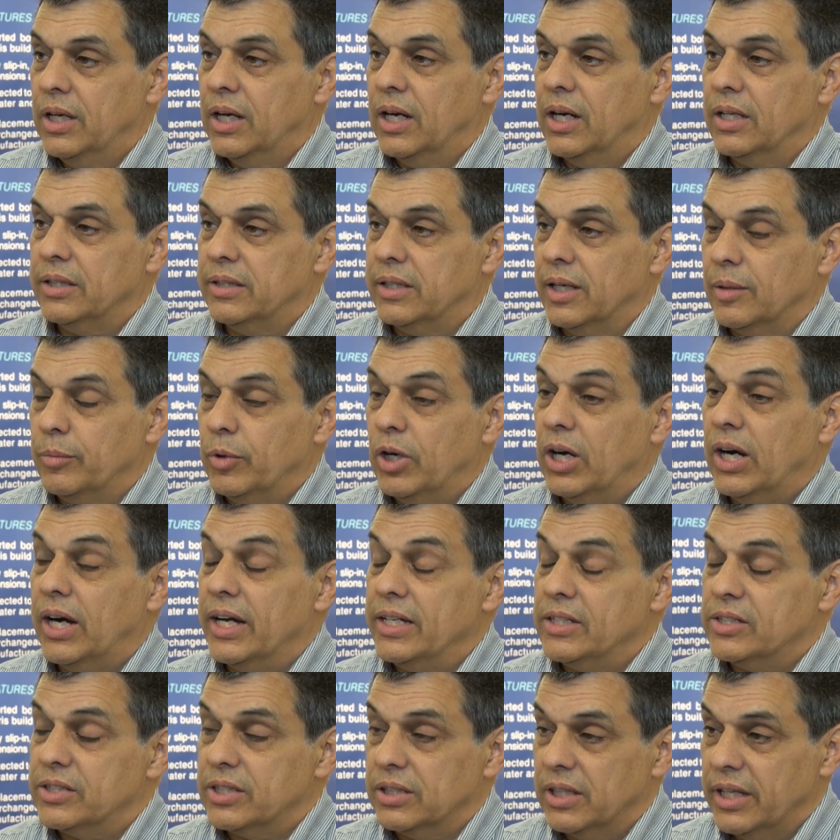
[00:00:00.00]
A double
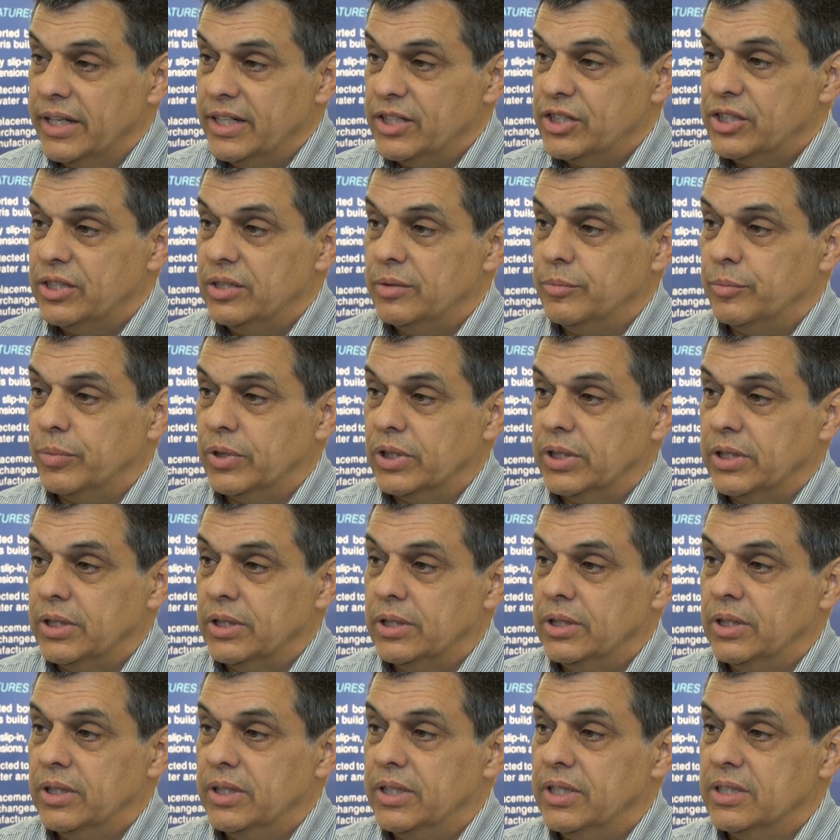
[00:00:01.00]
isolation and
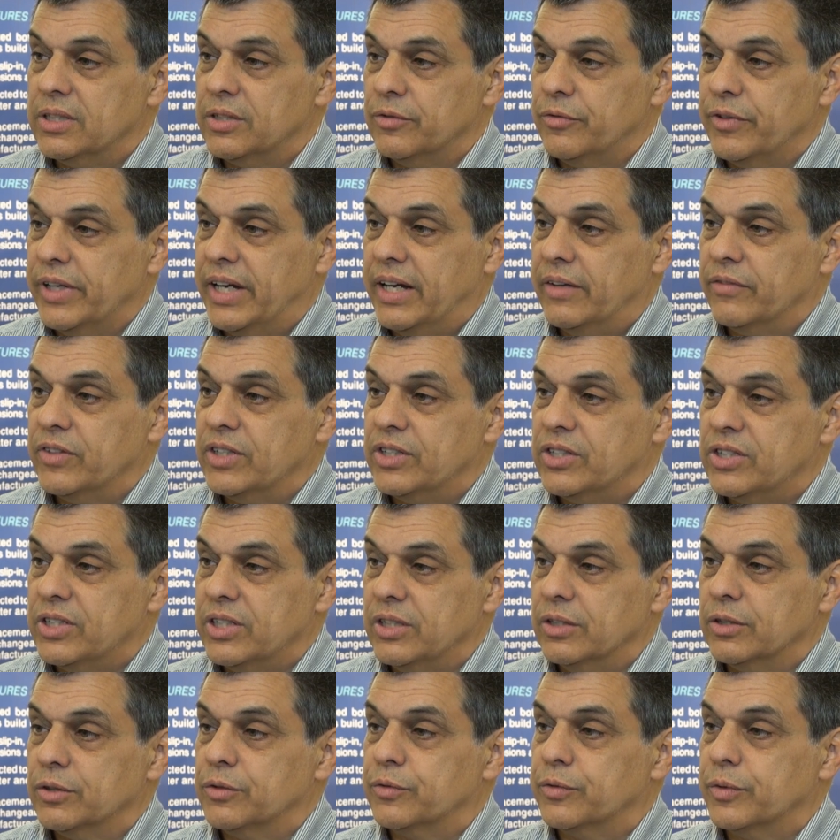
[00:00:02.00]
bleed is a valve that
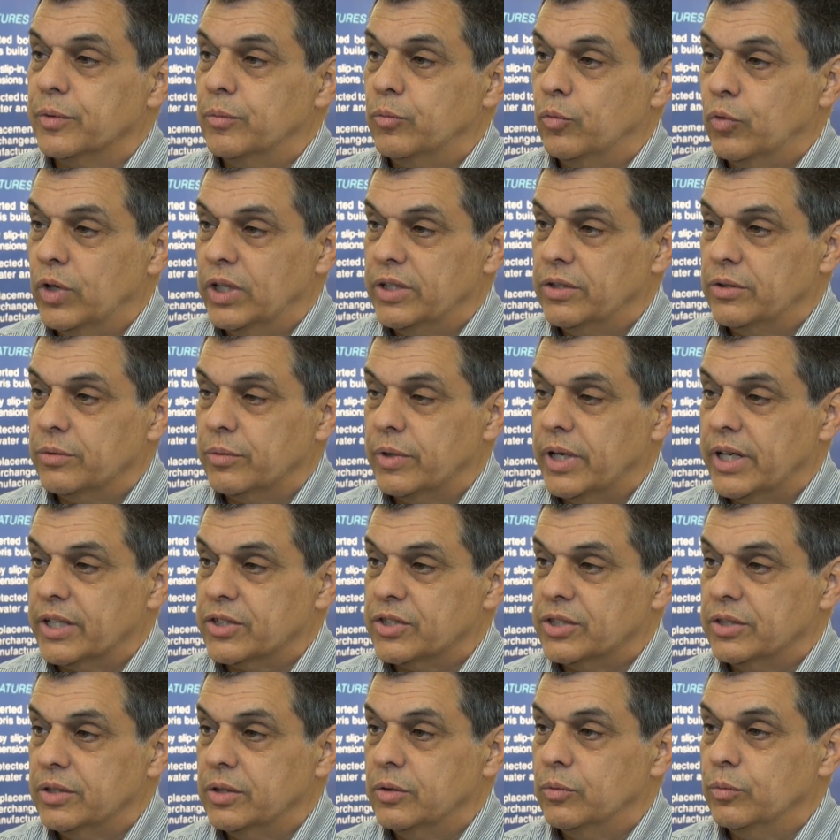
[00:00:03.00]
seals from one
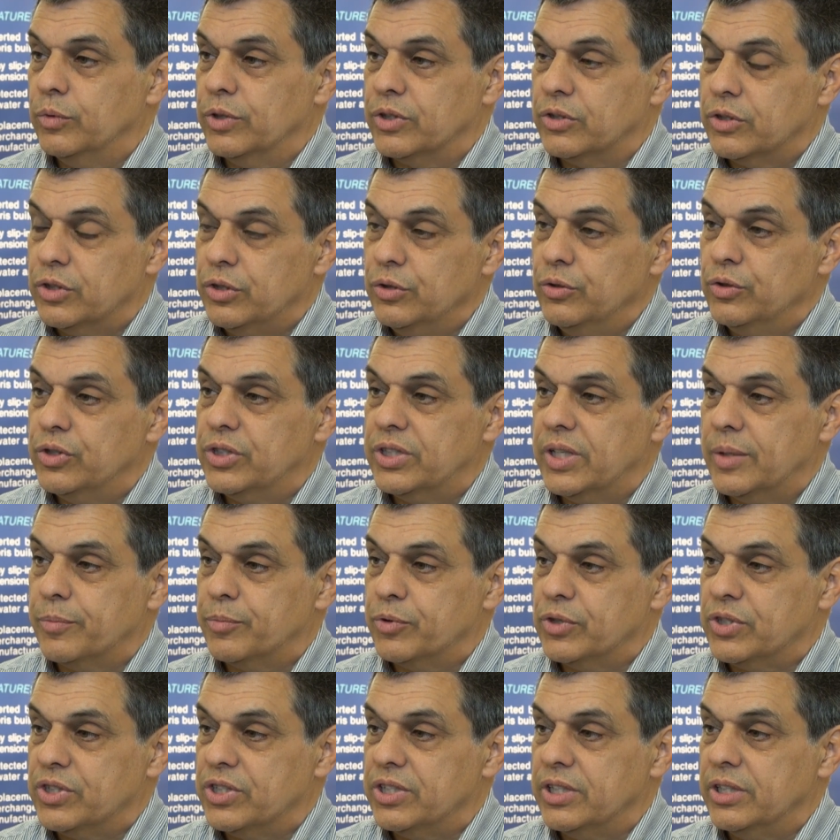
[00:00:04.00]
direction with two
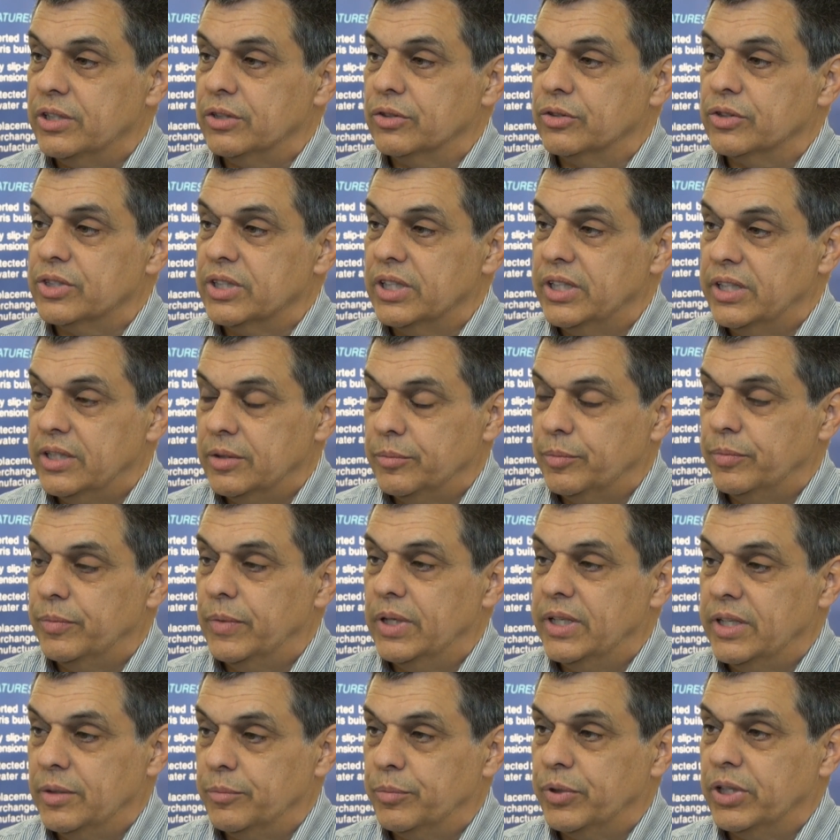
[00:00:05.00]
separate seals in a,
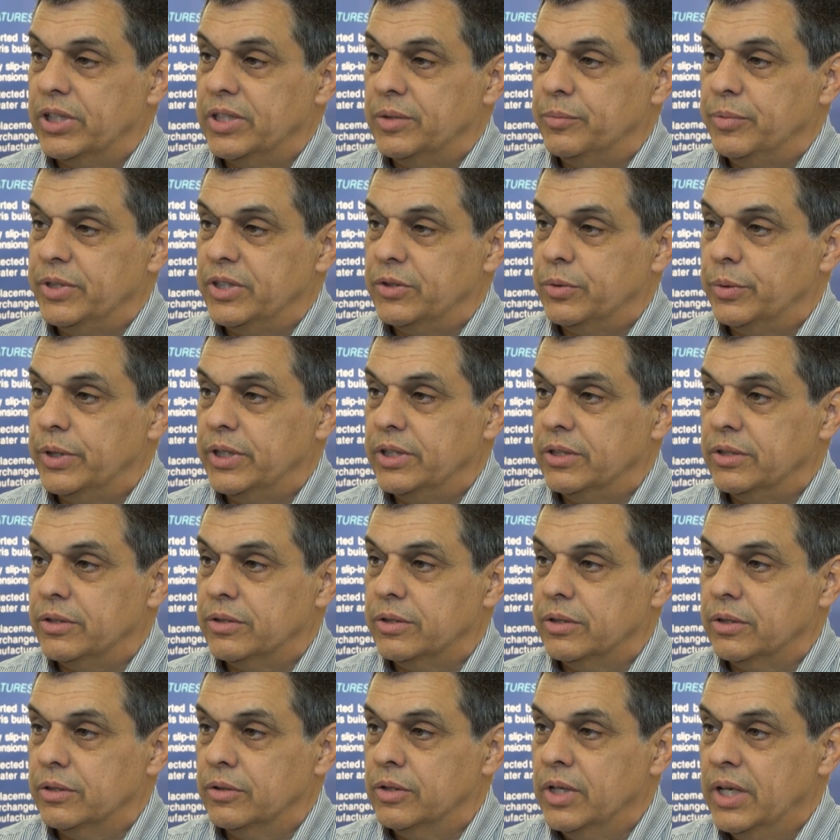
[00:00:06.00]
in a bleed between the
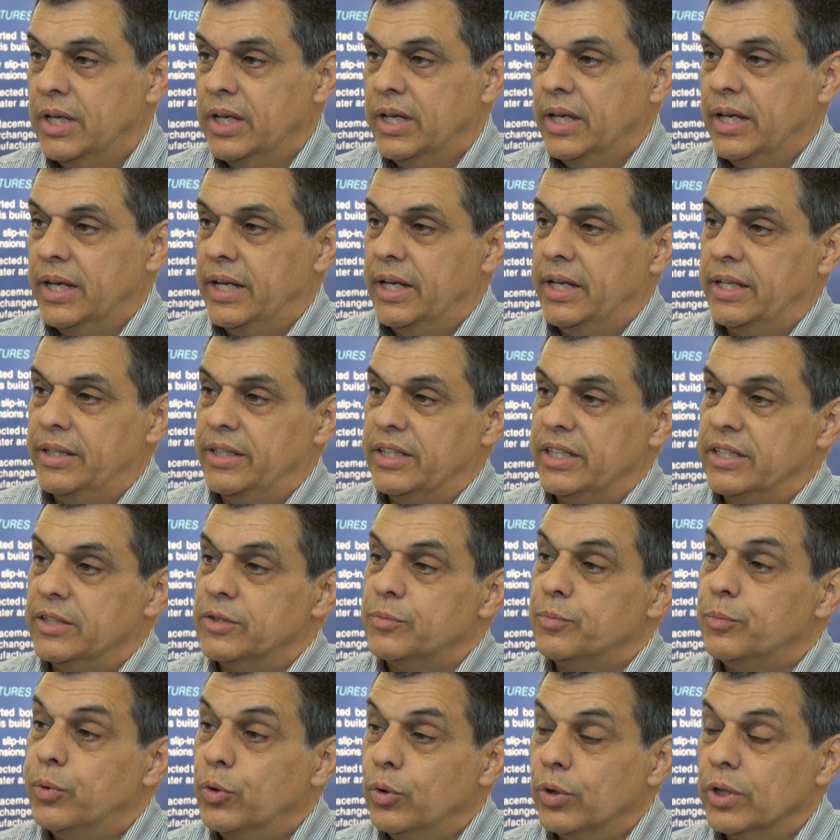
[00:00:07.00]
two. And the
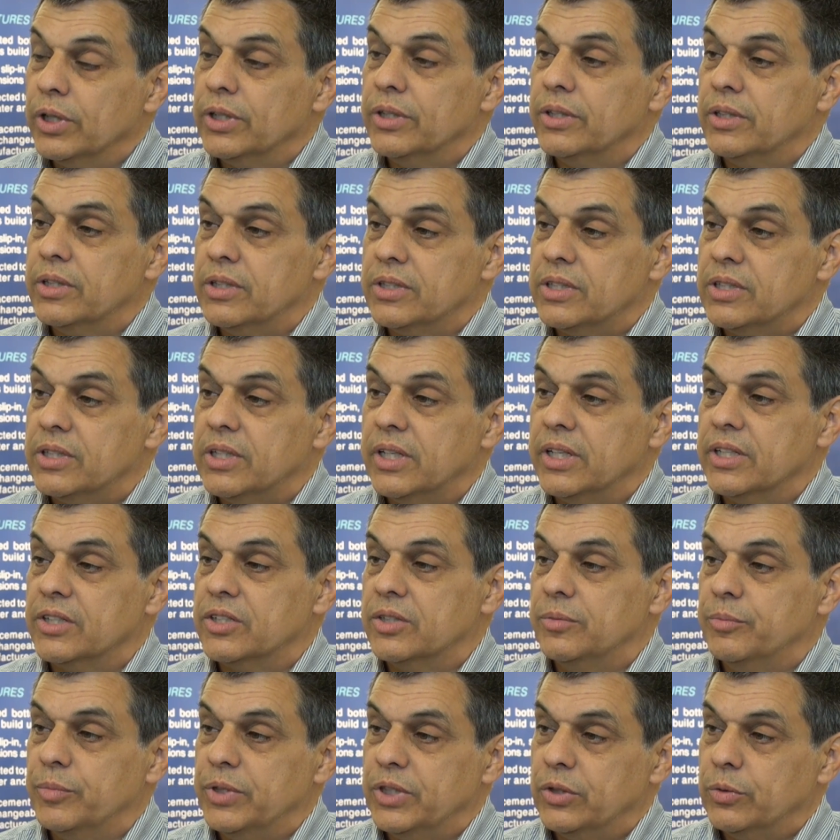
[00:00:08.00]
important
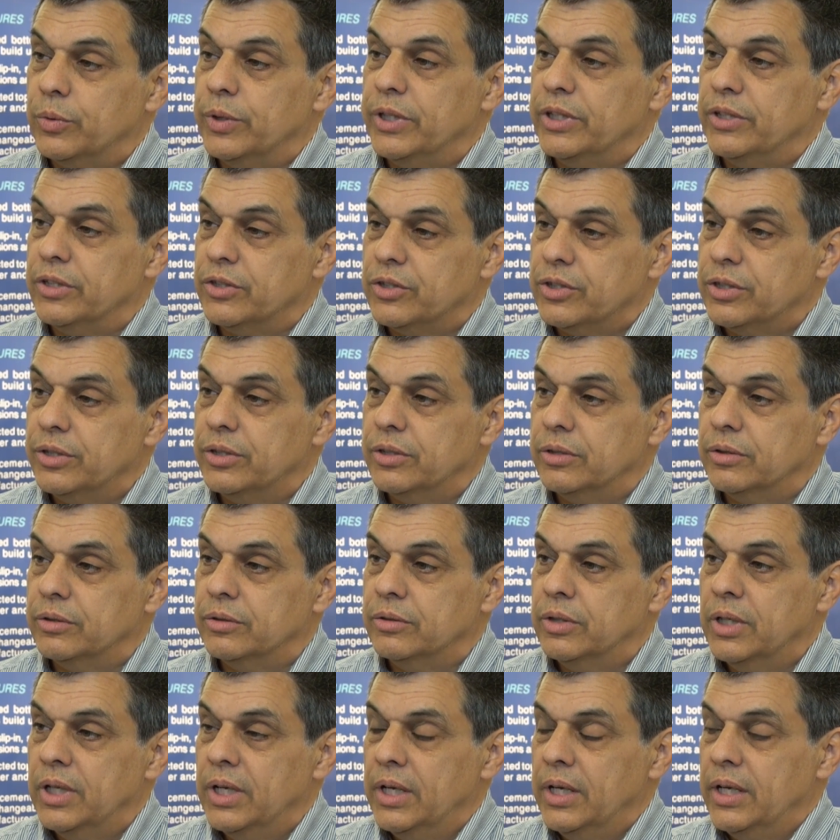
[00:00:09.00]
distinction between the two
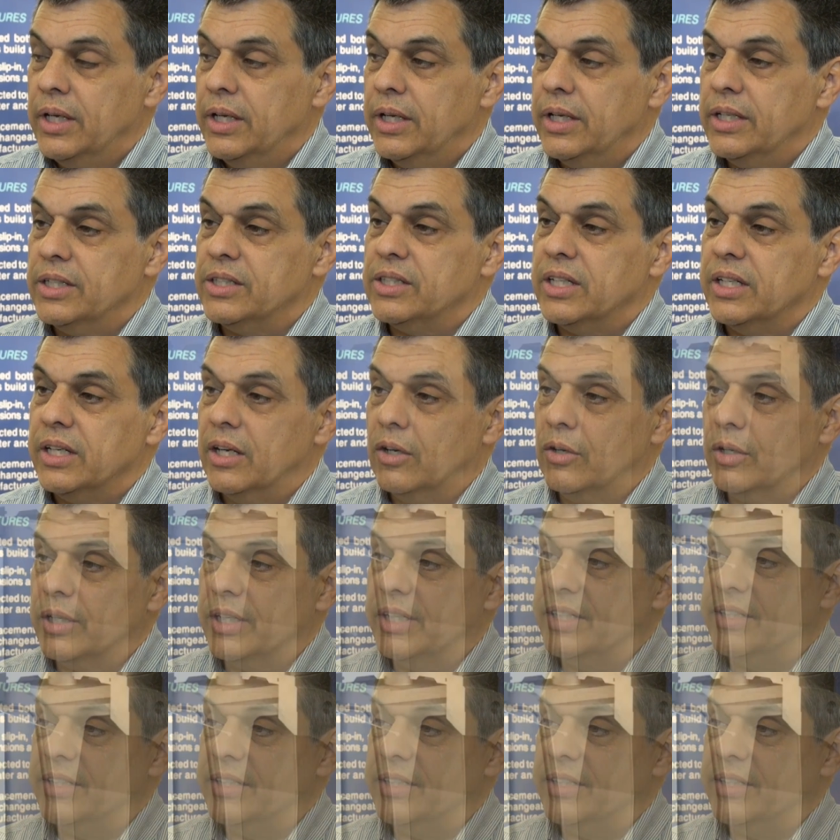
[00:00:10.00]
is that on